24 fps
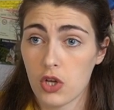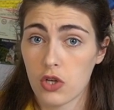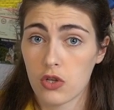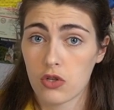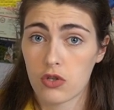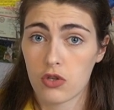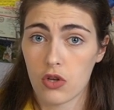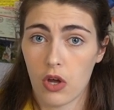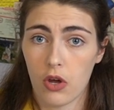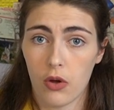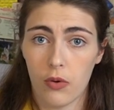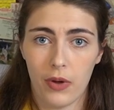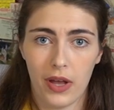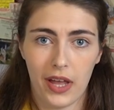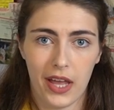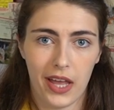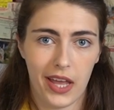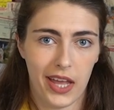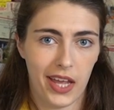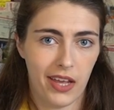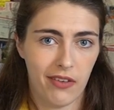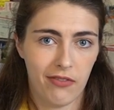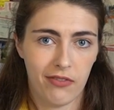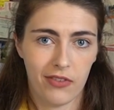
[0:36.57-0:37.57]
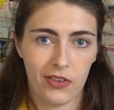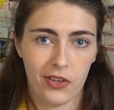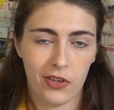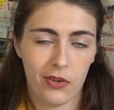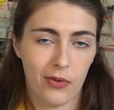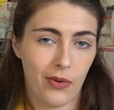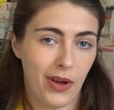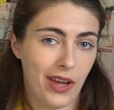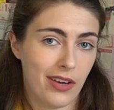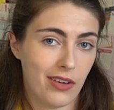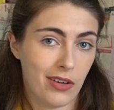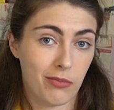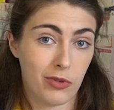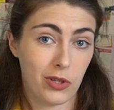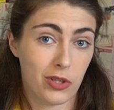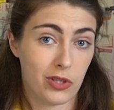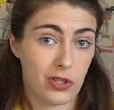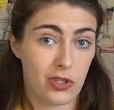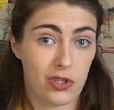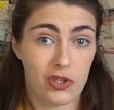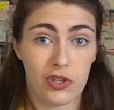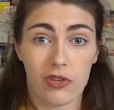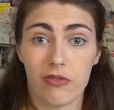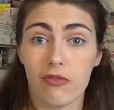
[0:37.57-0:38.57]
So if you end up
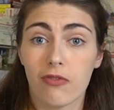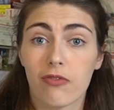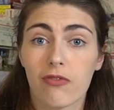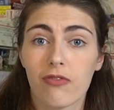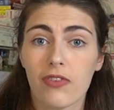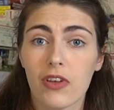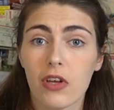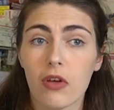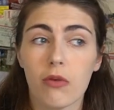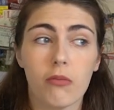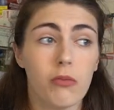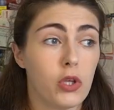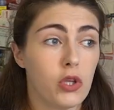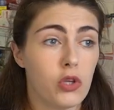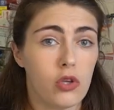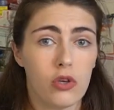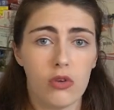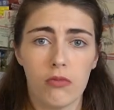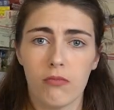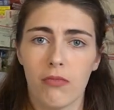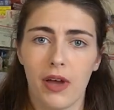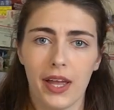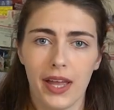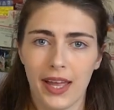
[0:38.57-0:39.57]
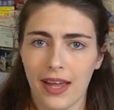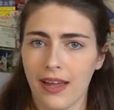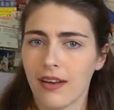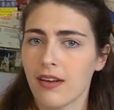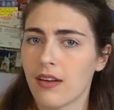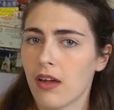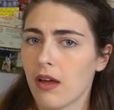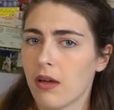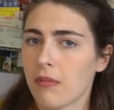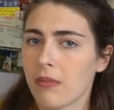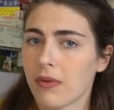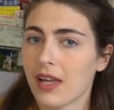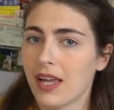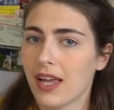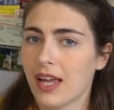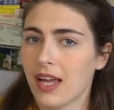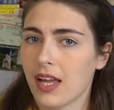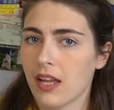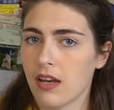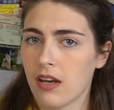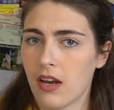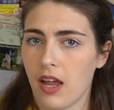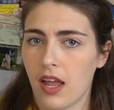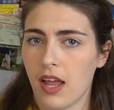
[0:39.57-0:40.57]
doing student film, you might end up
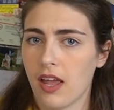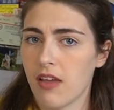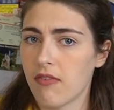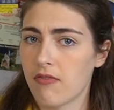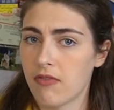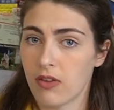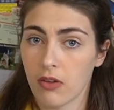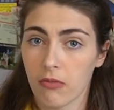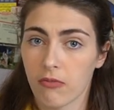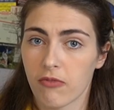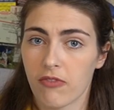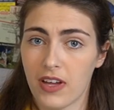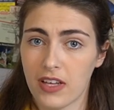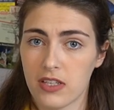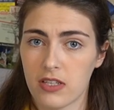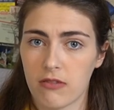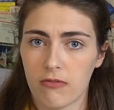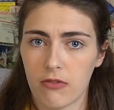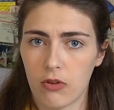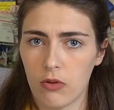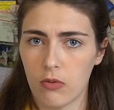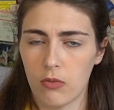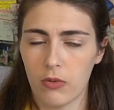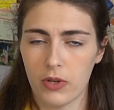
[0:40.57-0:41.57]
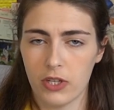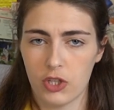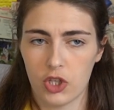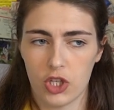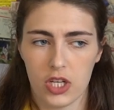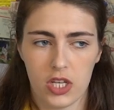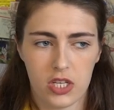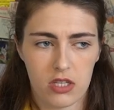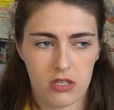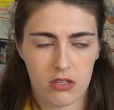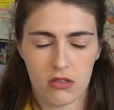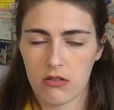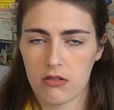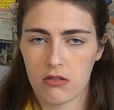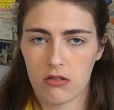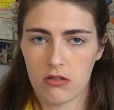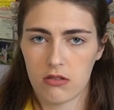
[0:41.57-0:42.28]
in a film festival, which is